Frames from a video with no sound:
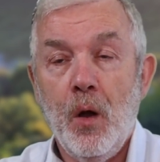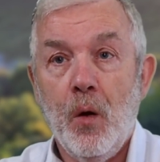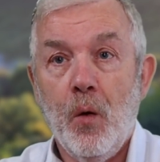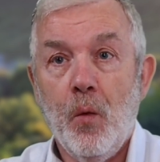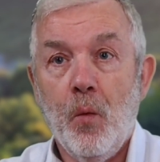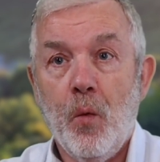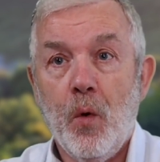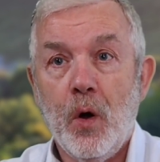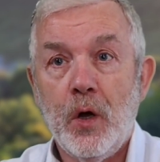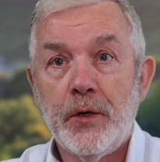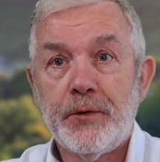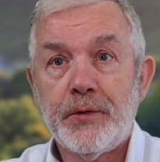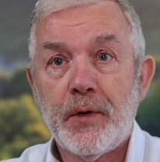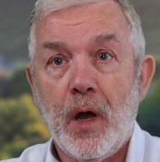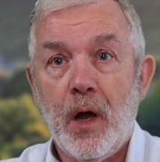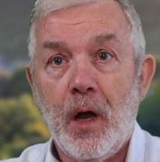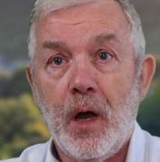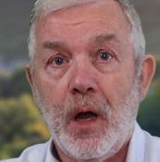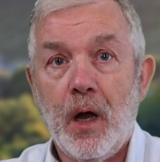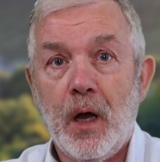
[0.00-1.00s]
what
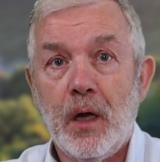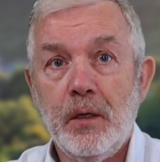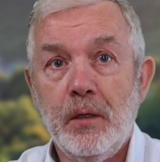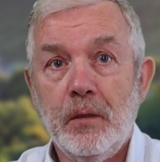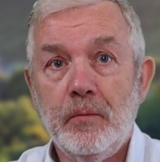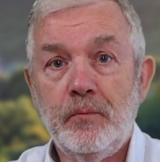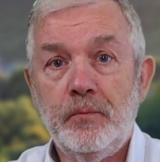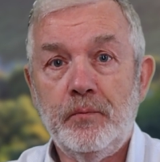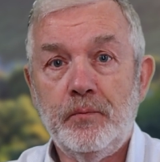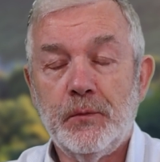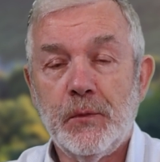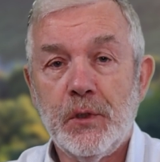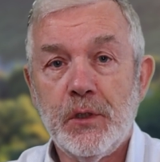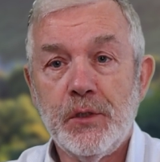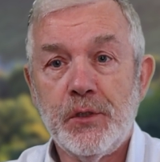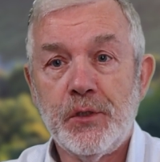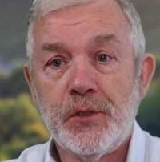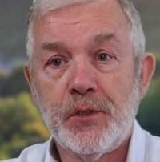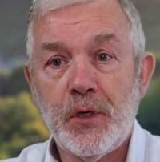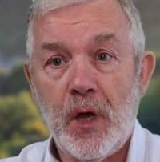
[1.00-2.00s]
are
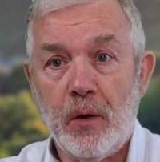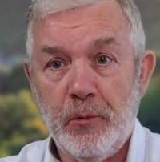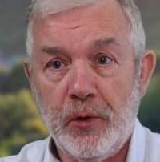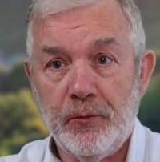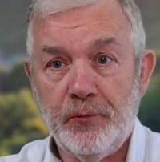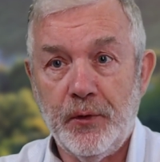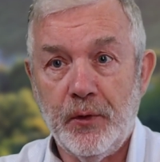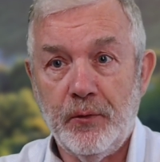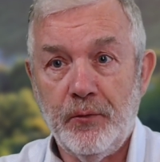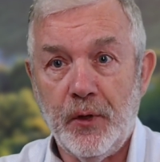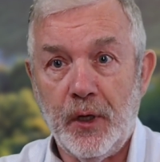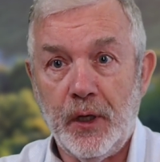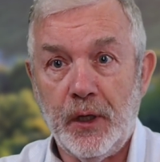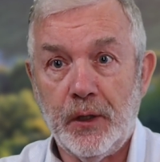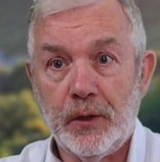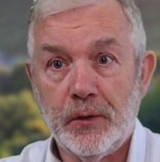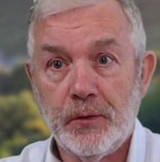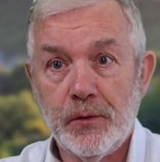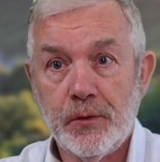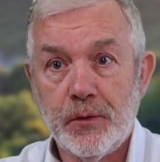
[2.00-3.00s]
some of the
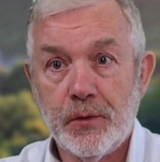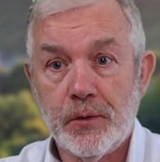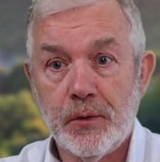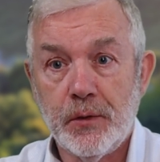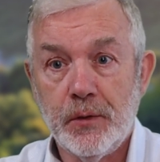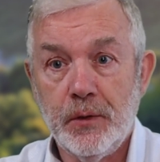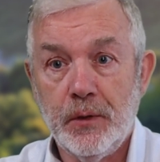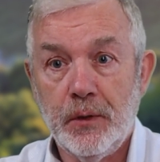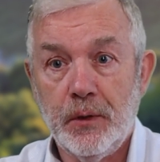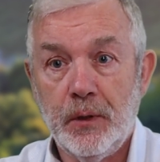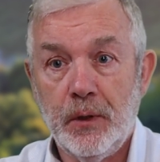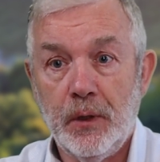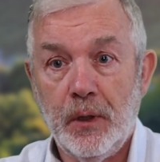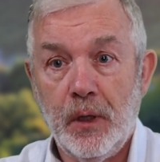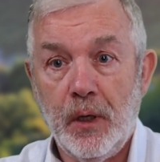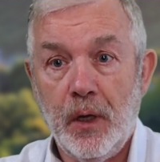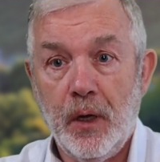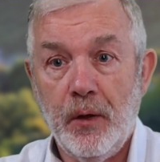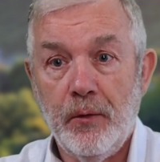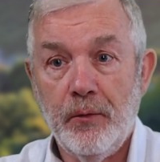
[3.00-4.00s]
things
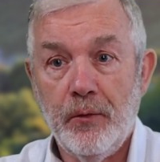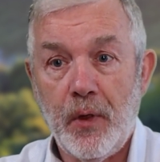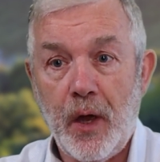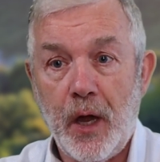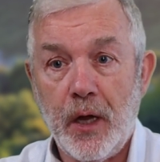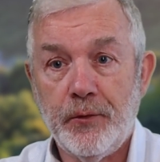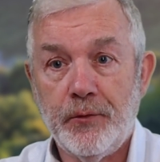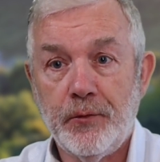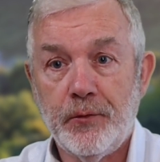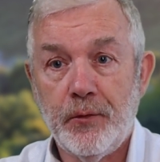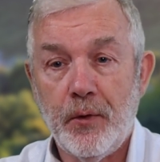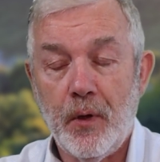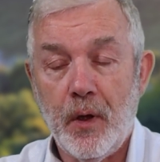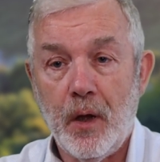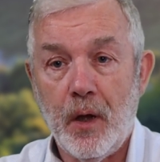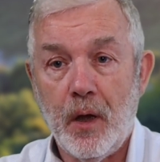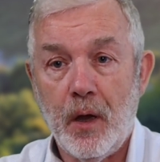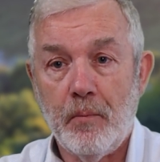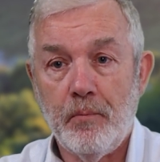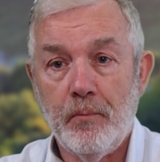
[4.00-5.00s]
that
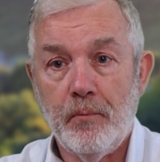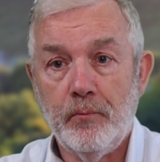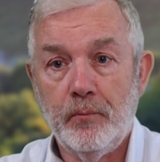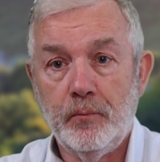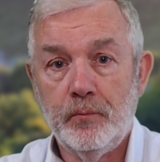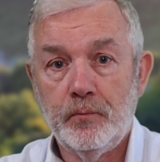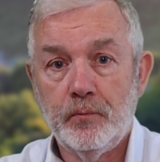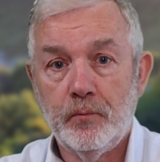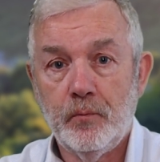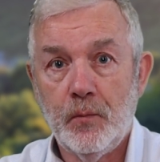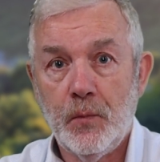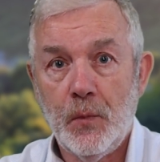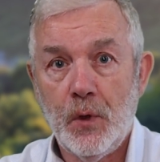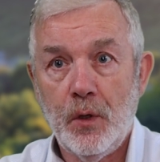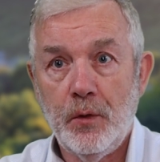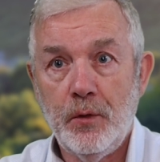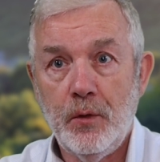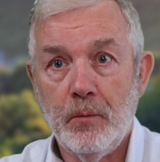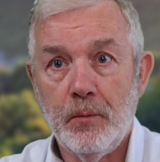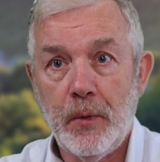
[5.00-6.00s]

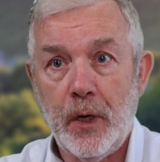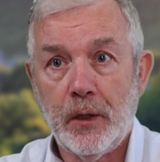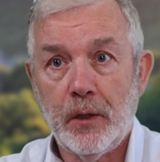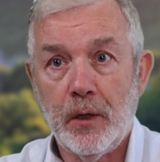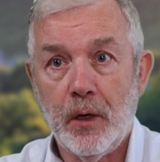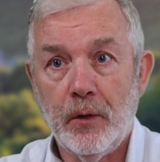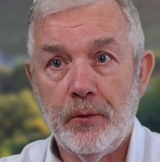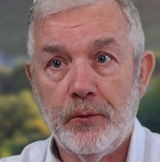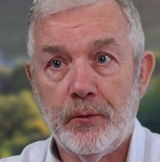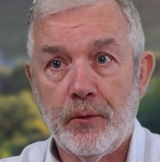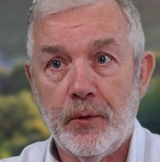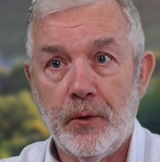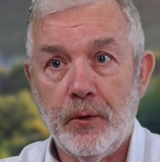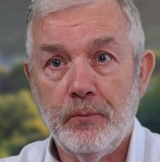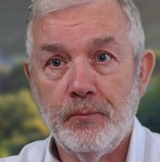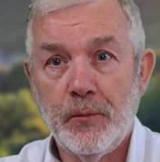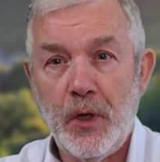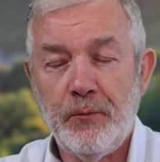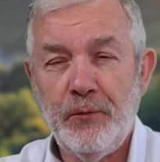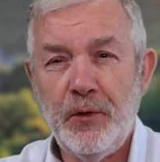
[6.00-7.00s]
you may go
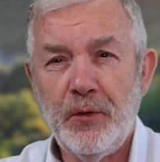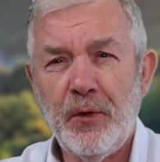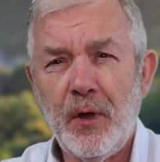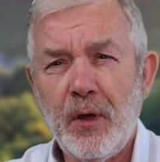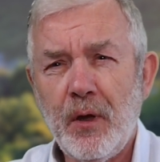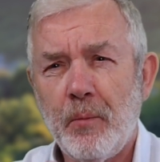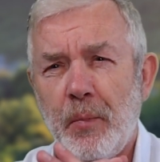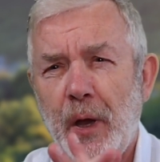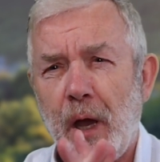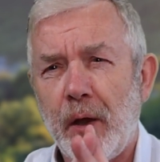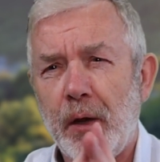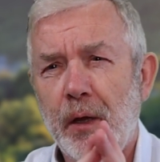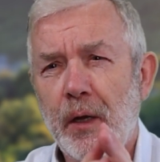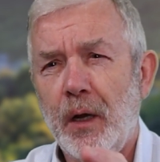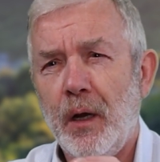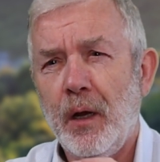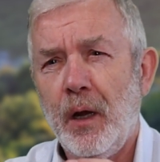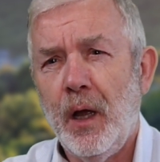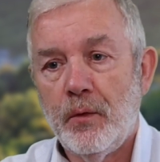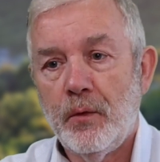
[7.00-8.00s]
through? If you think about
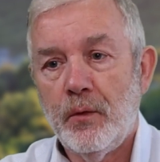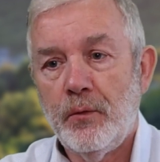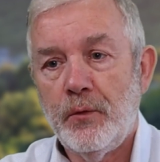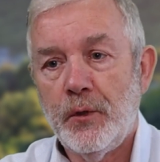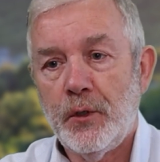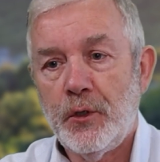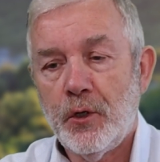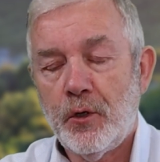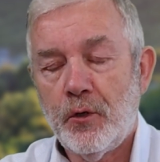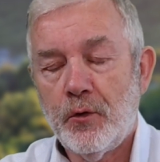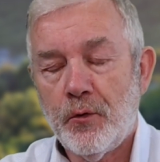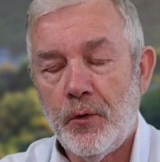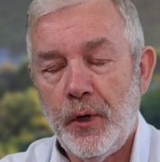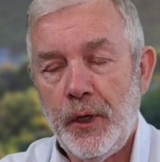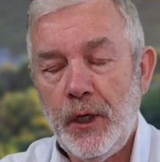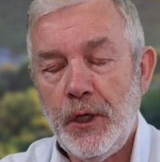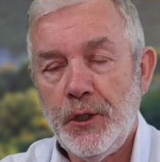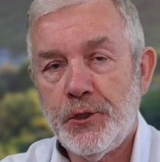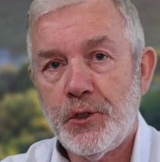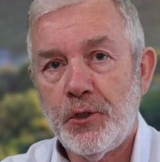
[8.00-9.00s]
it, the
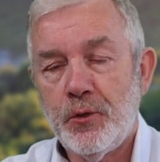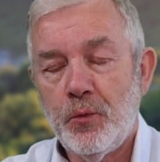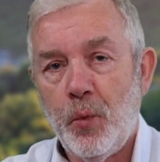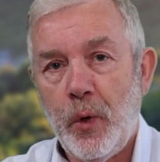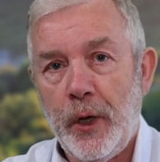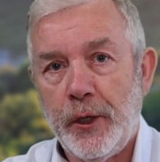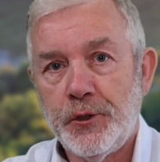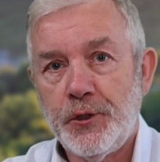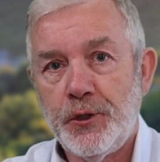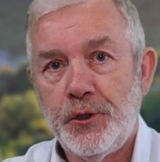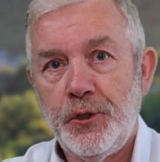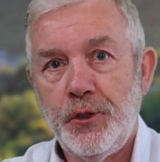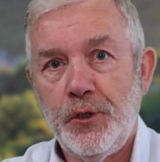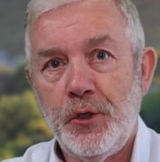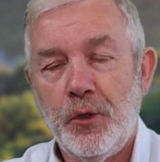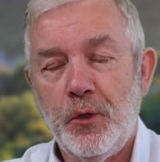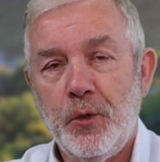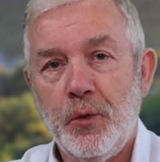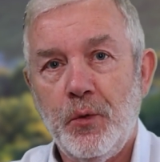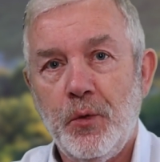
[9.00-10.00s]
degree to which
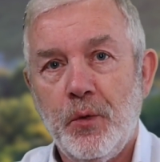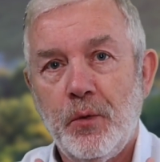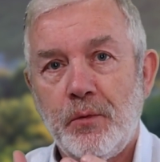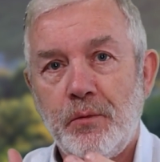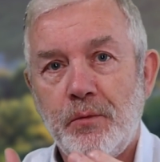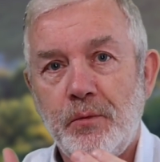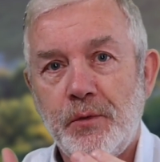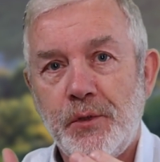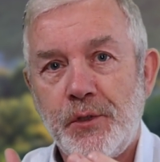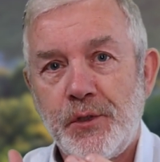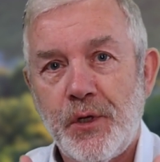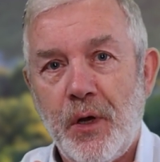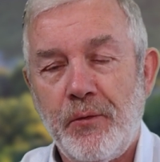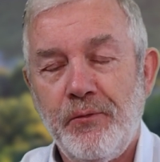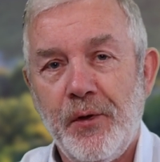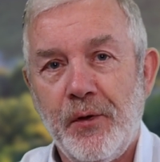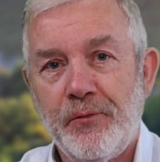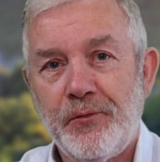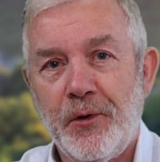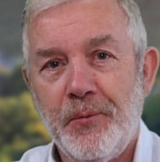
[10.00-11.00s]
you
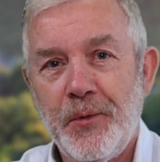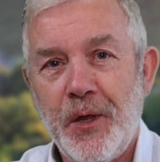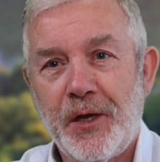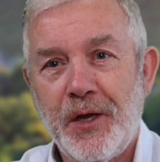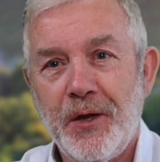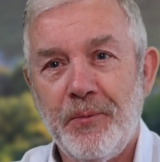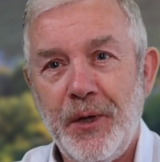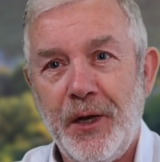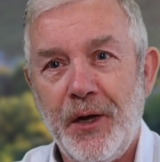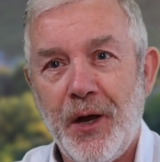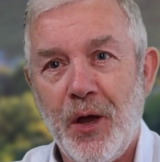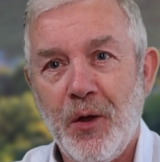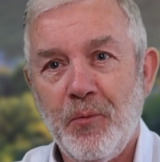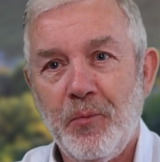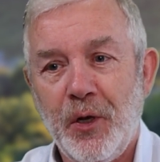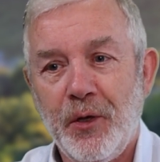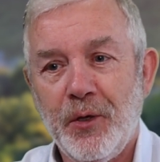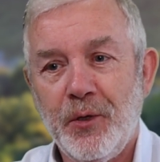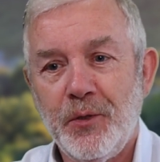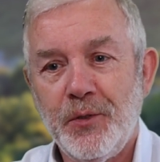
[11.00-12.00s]
suffer from the Camino
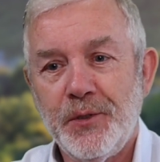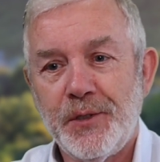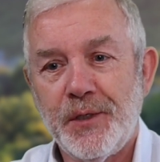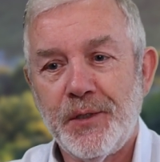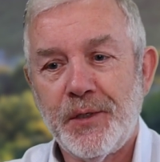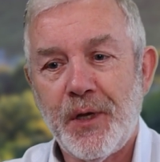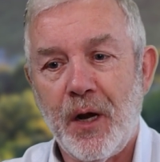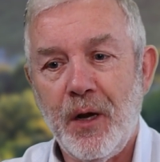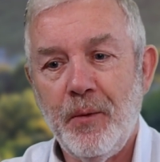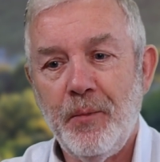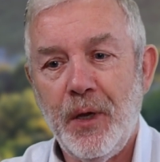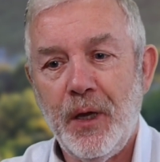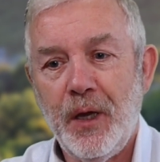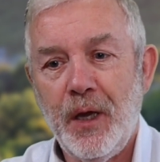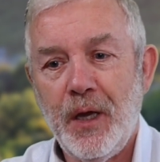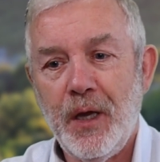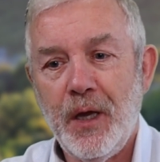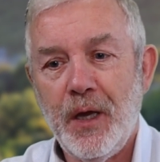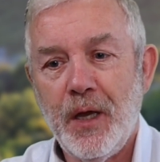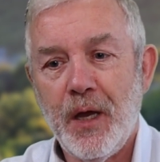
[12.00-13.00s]
blues is going to
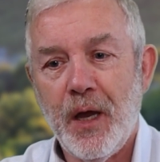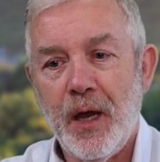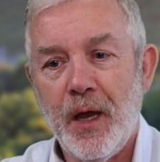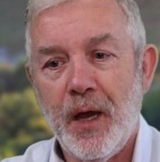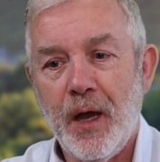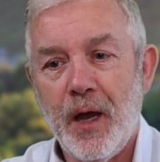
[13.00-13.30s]
be